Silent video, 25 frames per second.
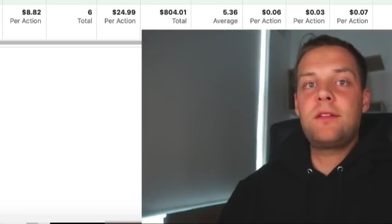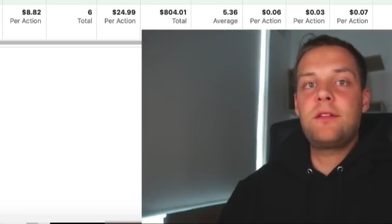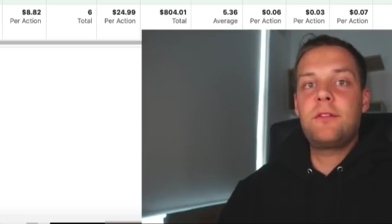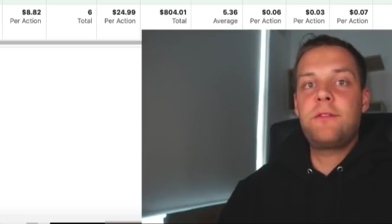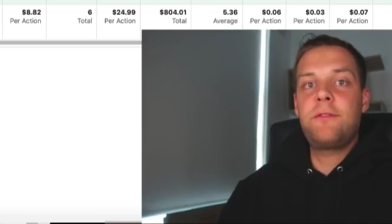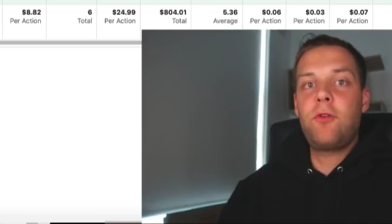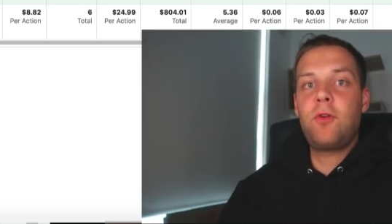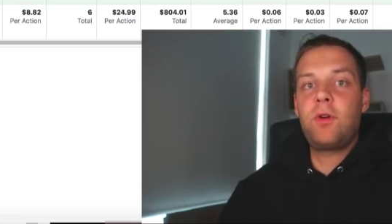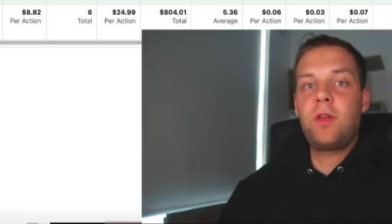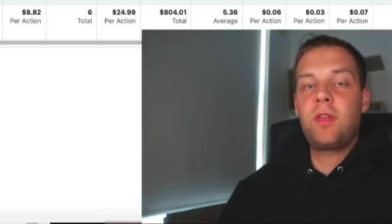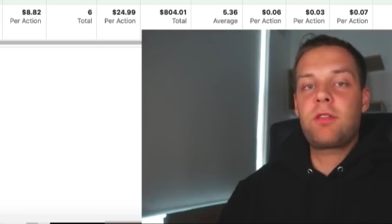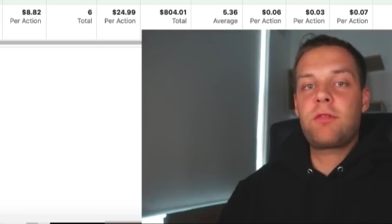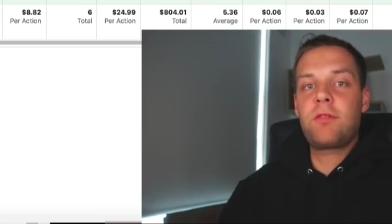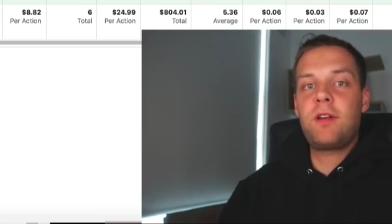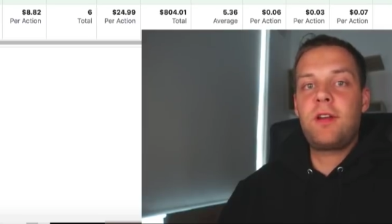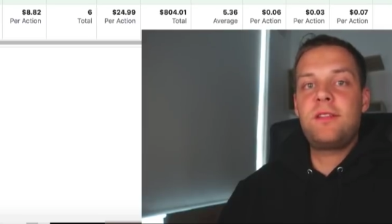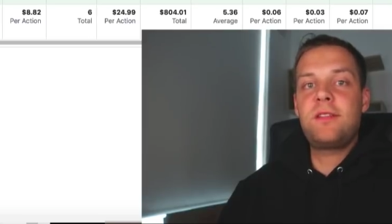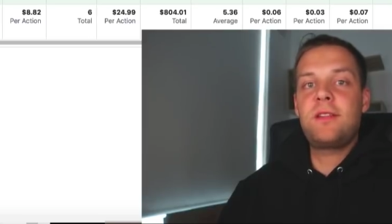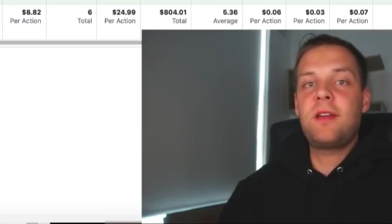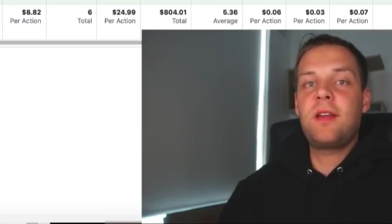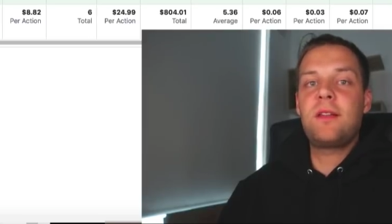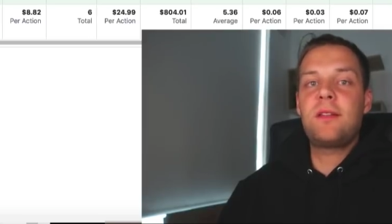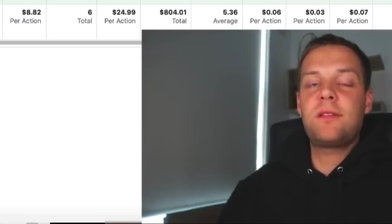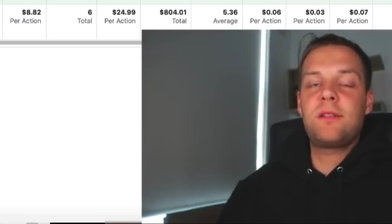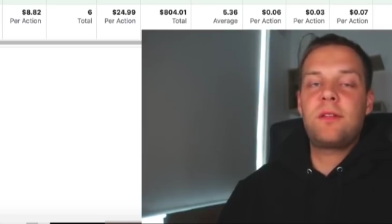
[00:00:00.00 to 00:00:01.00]
to 43
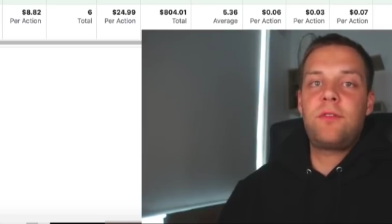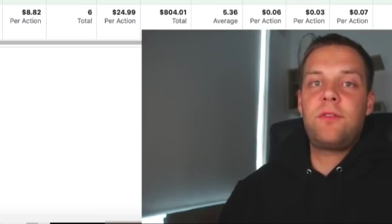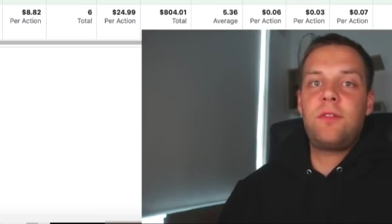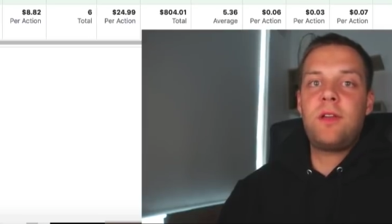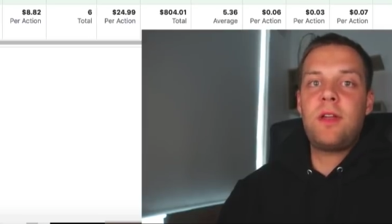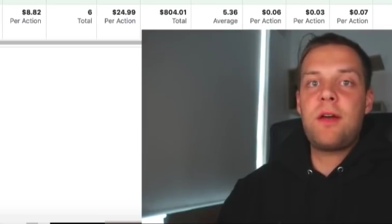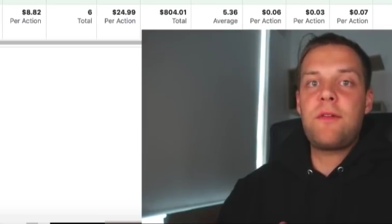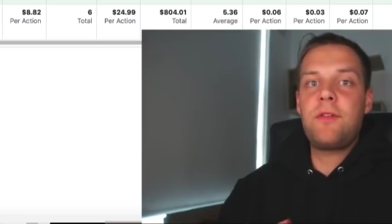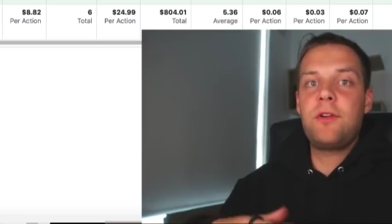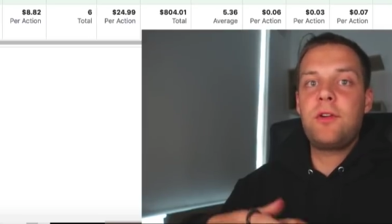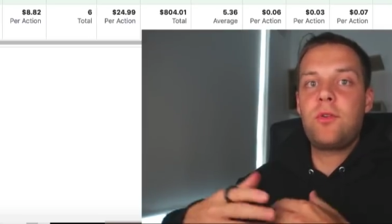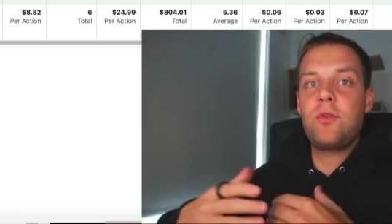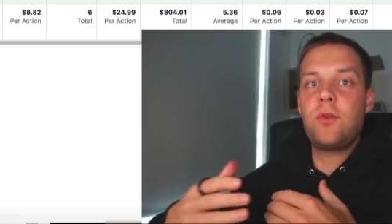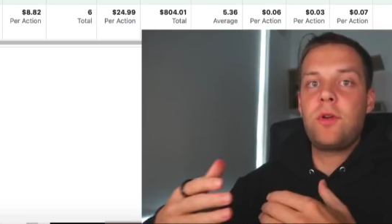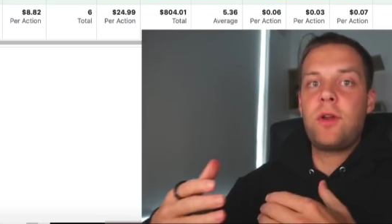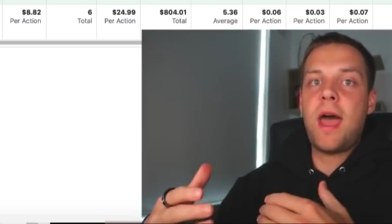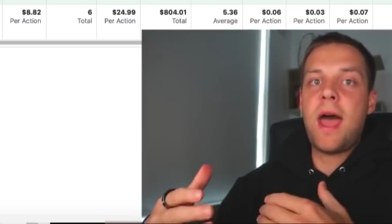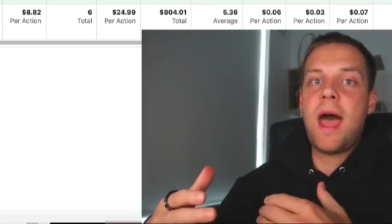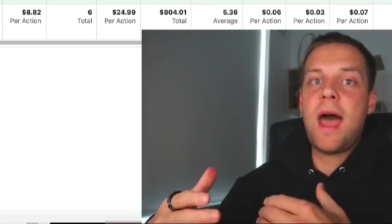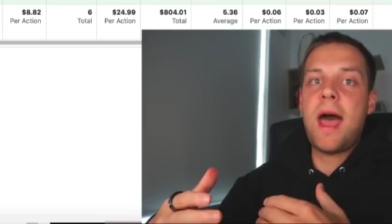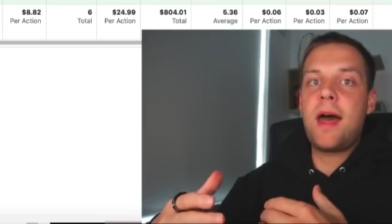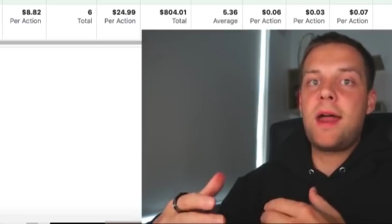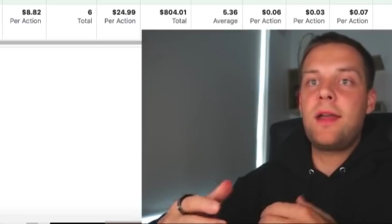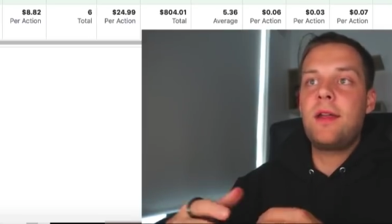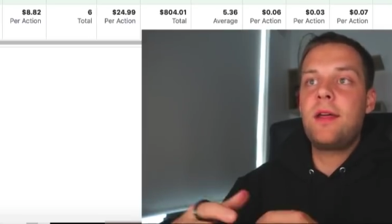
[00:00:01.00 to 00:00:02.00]
cents. So if you have a good
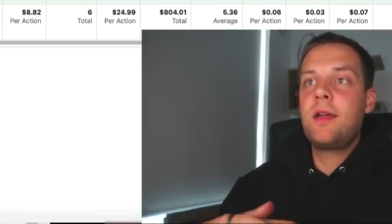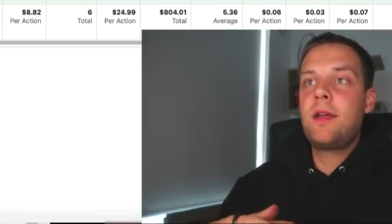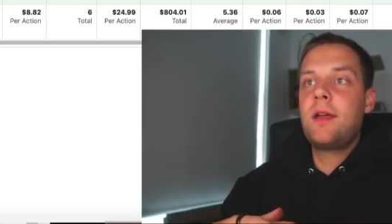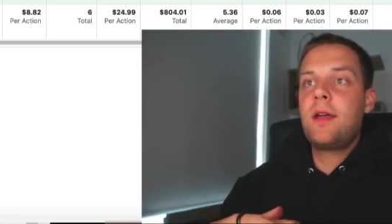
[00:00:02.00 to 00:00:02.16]
ad,